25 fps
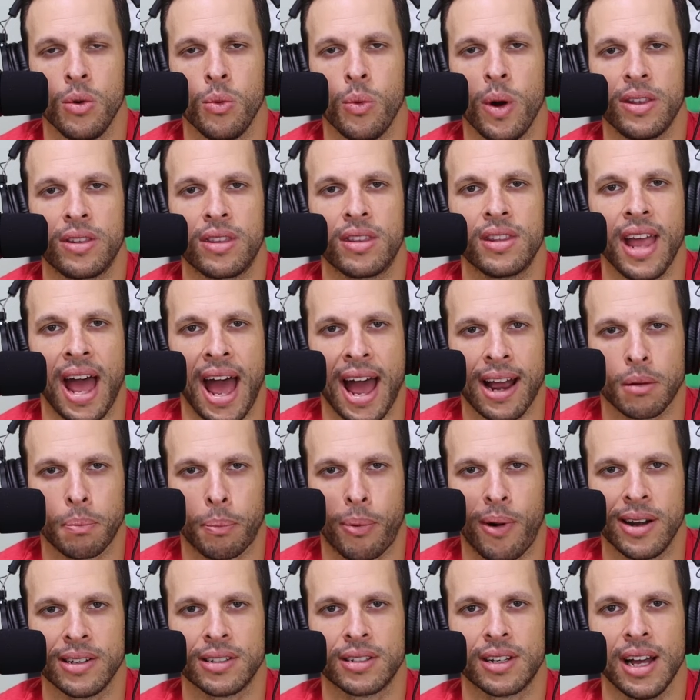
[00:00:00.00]
with Dak
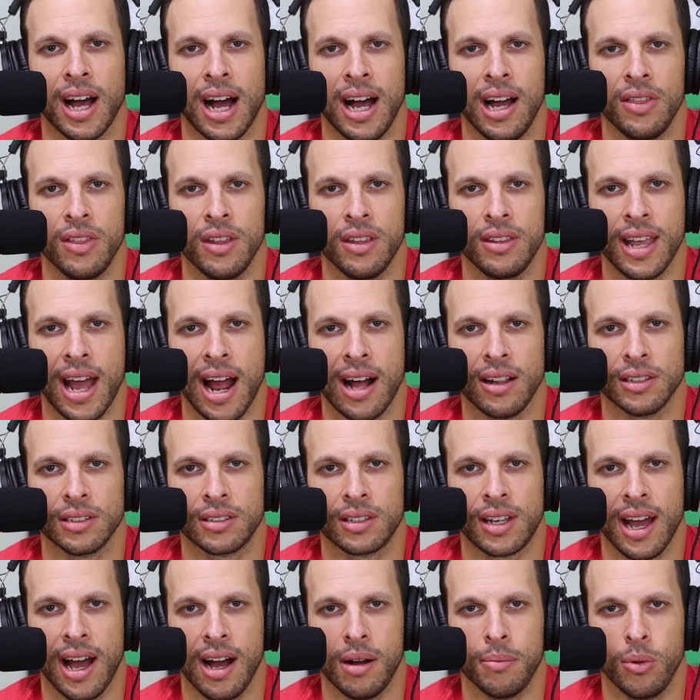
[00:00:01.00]
Prescott and the
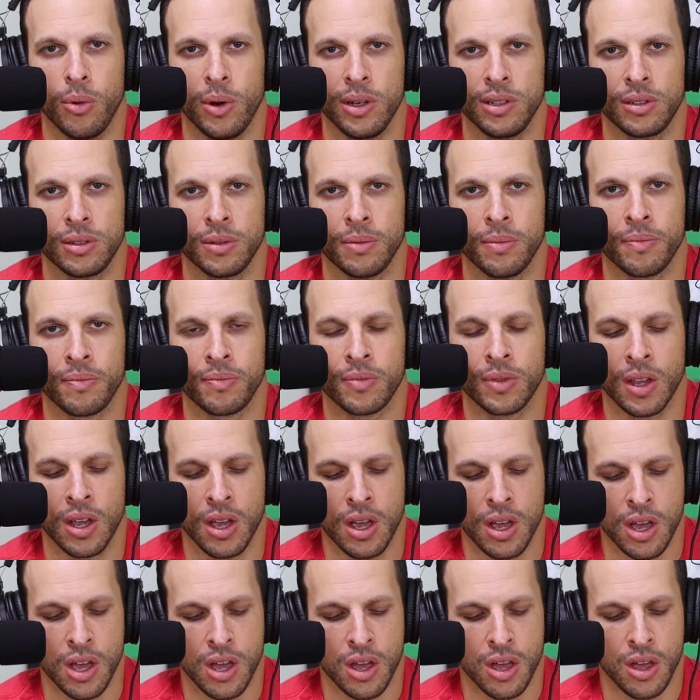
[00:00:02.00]
Dallas Cowboys.
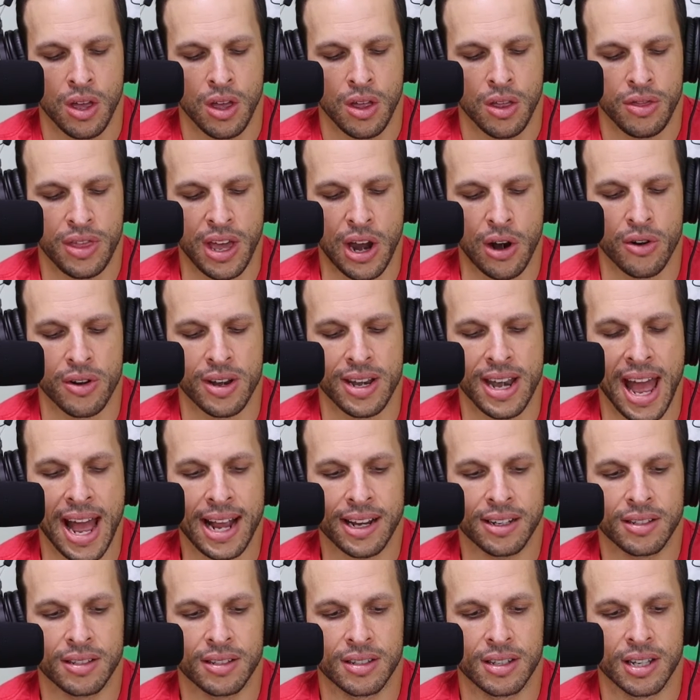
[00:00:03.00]
Their
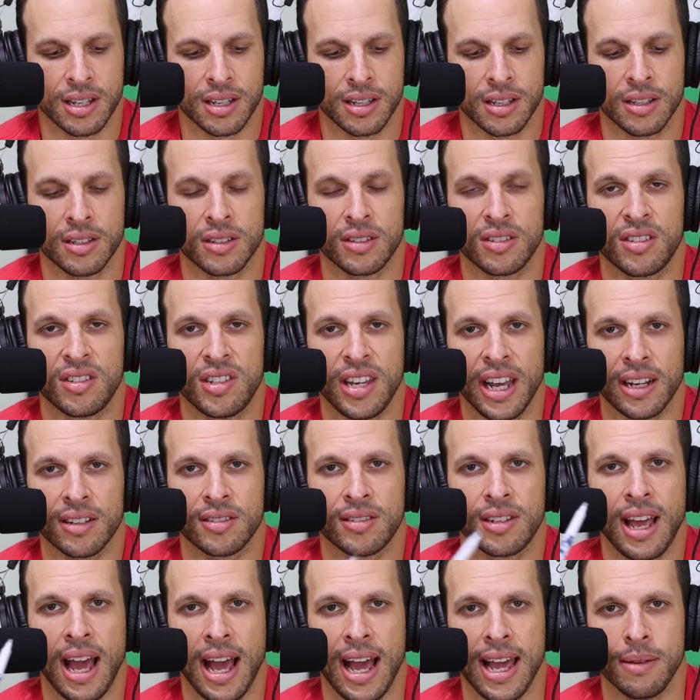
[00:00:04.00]
next
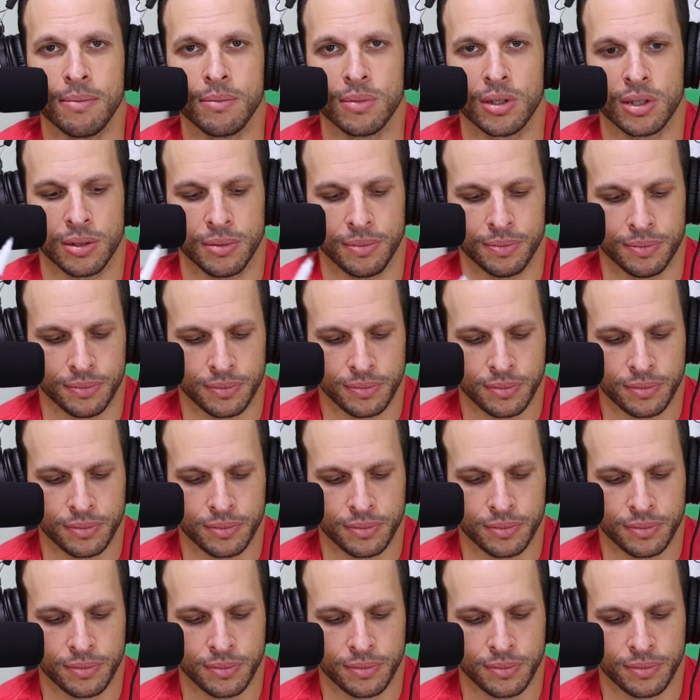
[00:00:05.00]
6 games,